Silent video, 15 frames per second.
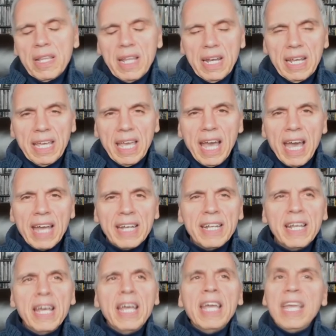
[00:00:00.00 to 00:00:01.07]
Then
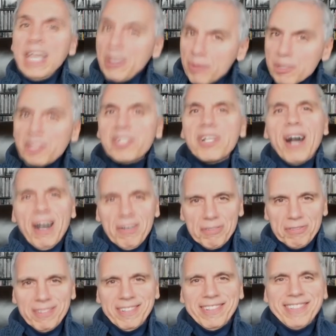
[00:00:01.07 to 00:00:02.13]
again, he was
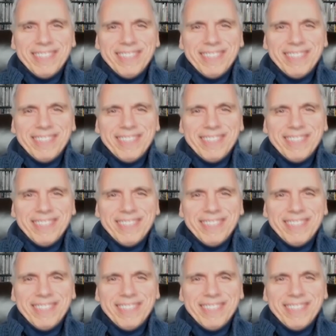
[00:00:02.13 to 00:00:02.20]
tough.